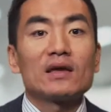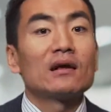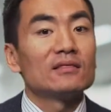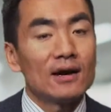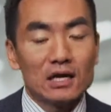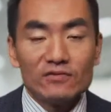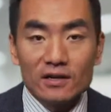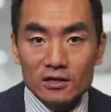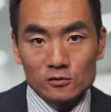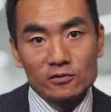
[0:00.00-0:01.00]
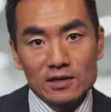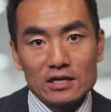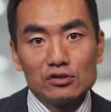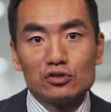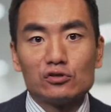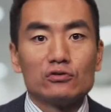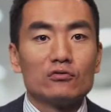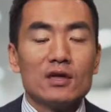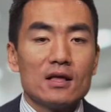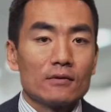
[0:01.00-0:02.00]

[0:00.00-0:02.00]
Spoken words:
And a lot of it is related to